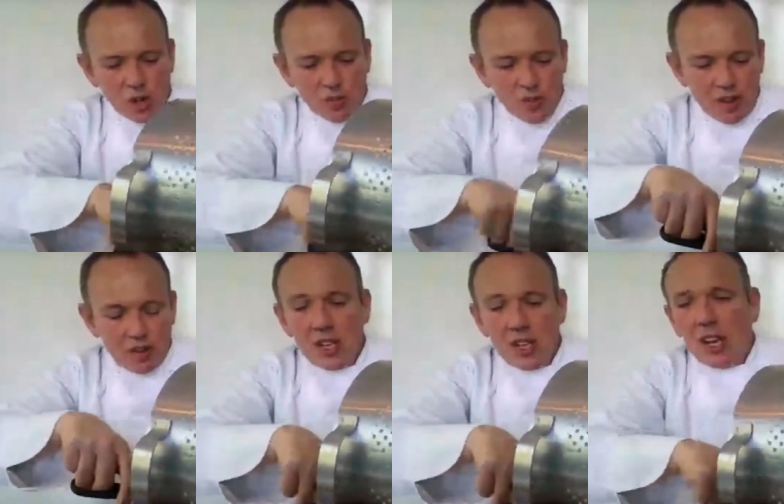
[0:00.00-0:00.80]
You can
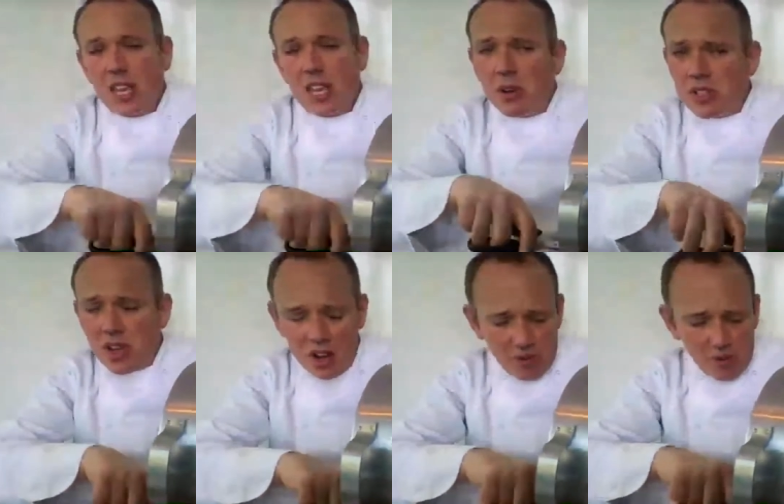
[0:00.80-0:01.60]
flavour. To tell you what's
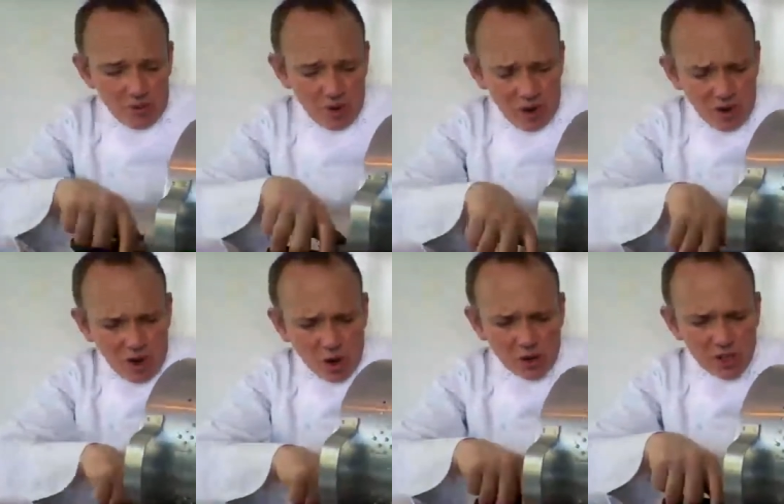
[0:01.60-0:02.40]
not an
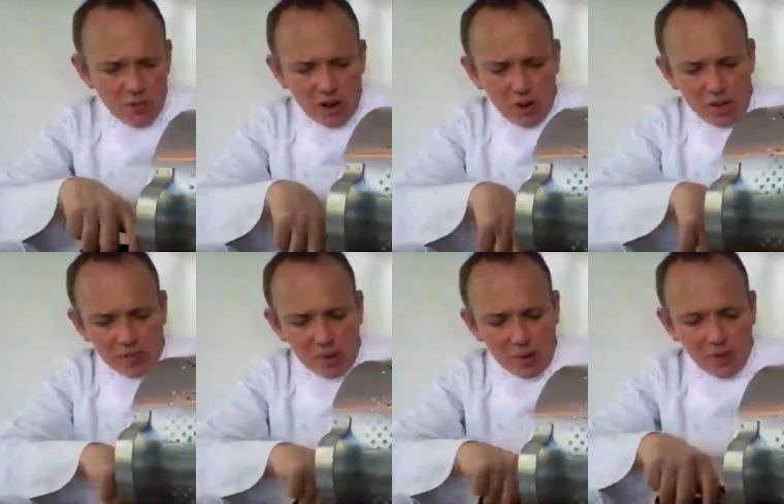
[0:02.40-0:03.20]
odd one, you might not think
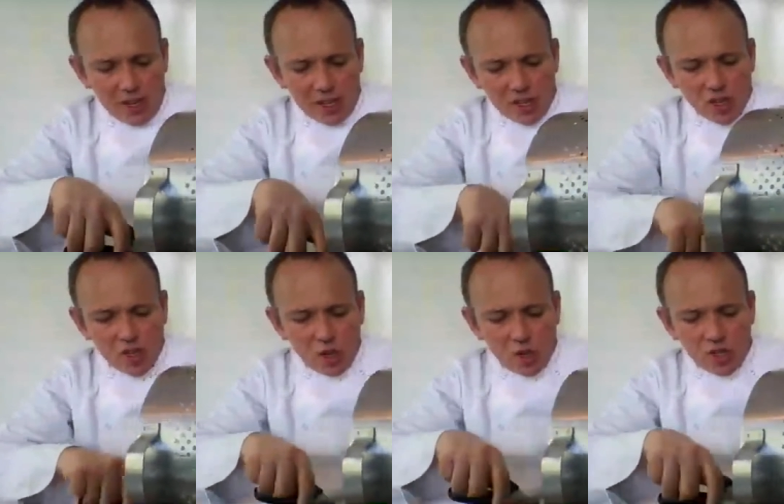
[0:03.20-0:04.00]
of me putting into
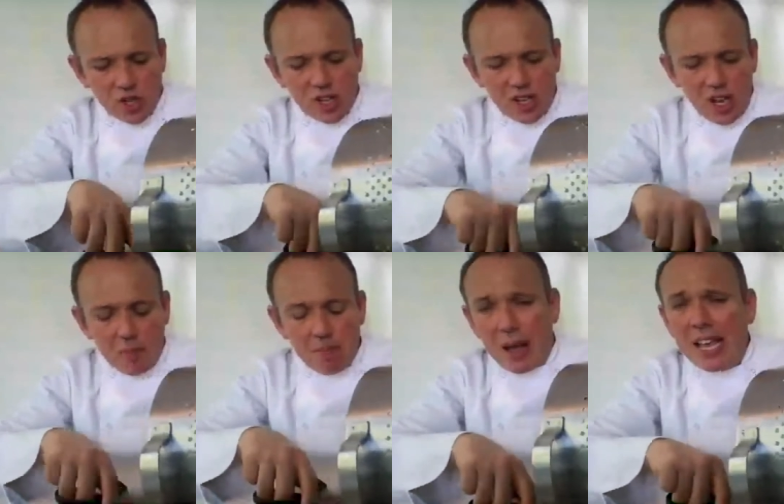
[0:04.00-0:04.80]
scones.
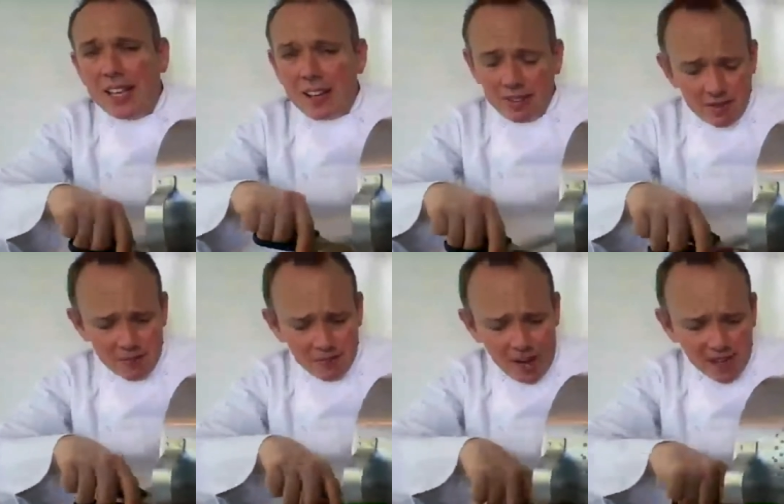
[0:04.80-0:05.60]
Bacon.
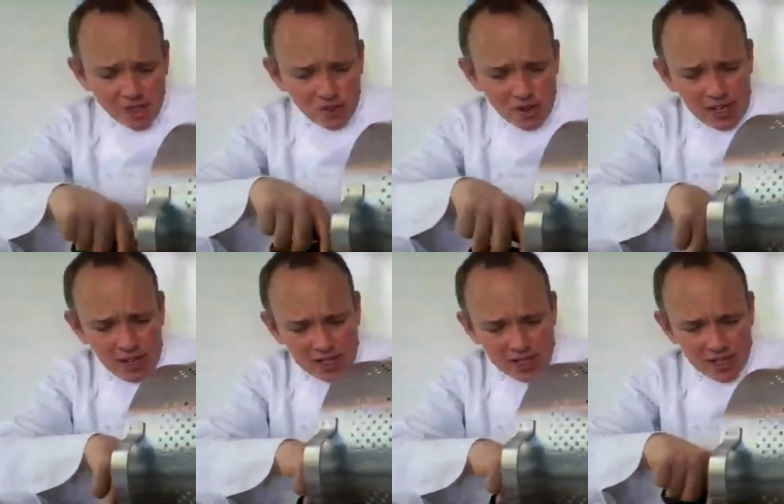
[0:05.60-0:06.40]
Bacon's really
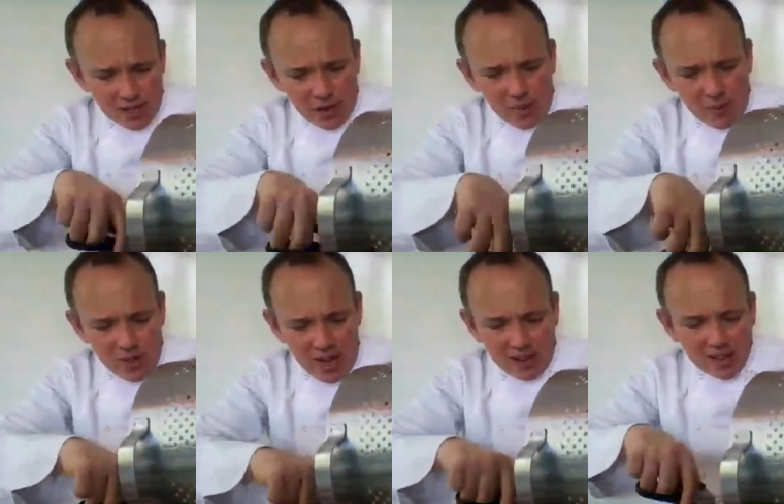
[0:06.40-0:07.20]
nice to go in with
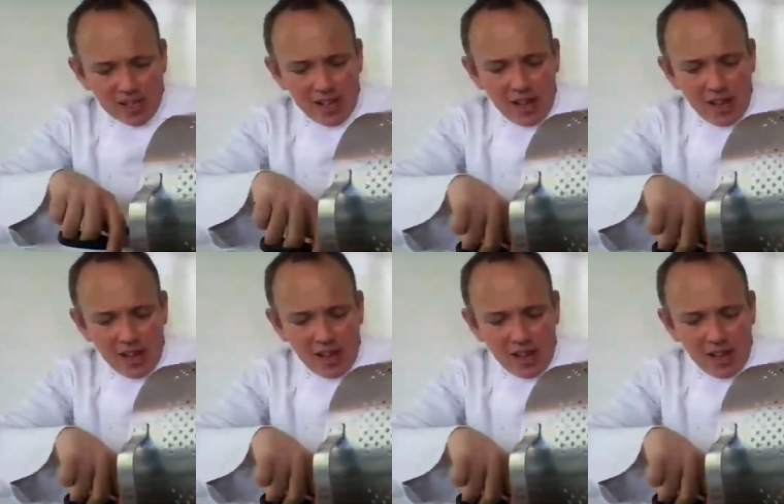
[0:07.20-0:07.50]
that.